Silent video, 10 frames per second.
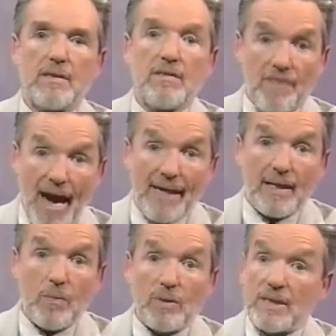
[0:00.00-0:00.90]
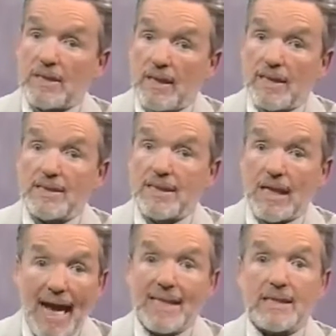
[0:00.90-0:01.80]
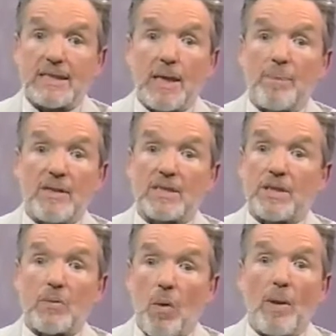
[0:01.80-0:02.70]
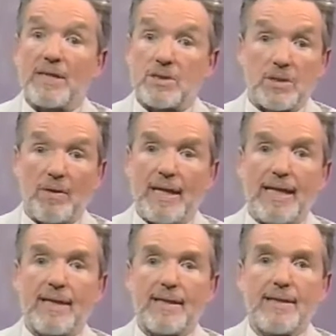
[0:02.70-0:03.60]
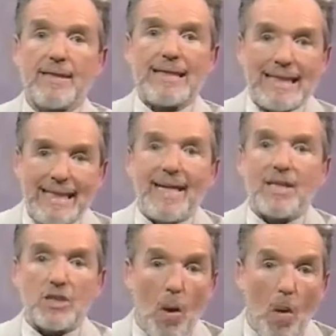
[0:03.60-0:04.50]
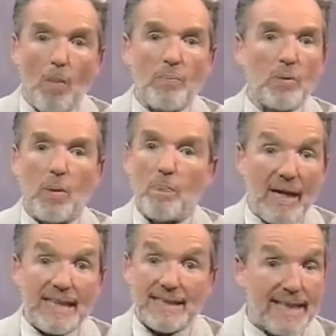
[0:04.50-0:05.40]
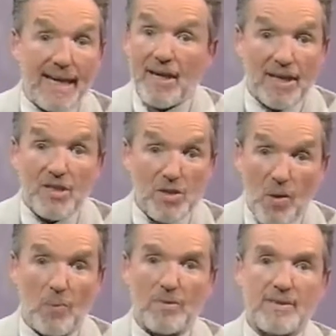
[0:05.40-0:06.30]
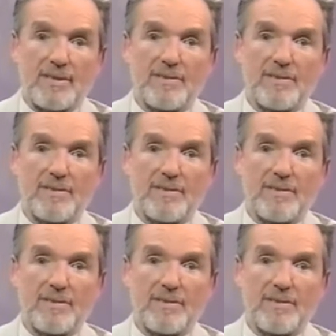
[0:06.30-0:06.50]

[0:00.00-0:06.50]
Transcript: Finally, we'll discuss the last step of this heroic journey, leading us home to a place yet untold.